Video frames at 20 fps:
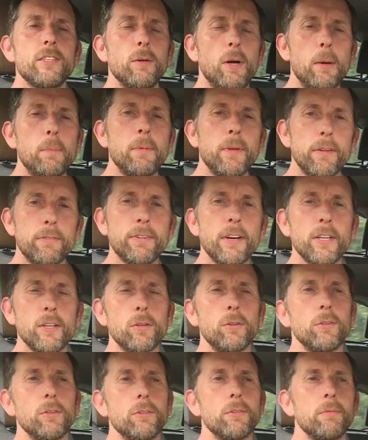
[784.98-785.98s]
you open the front
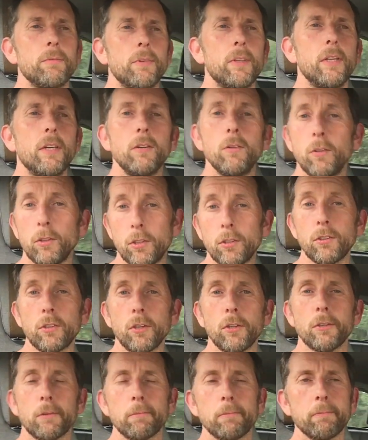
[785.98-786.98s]
doors, which is
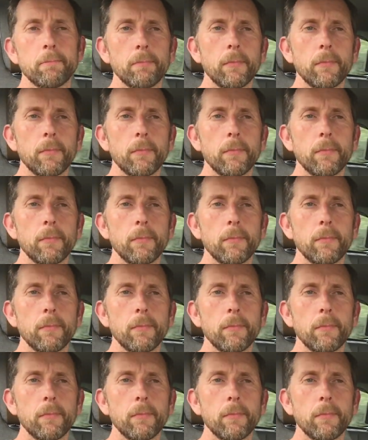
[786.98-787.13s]
good.